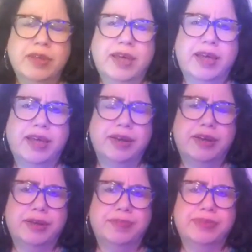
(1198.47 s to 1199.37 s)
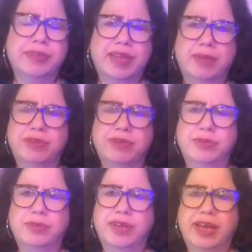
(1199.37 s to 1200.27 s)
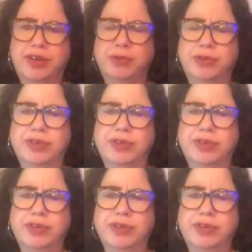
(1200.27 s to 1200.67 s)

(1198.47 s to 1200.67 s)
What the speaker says: And they would do an annual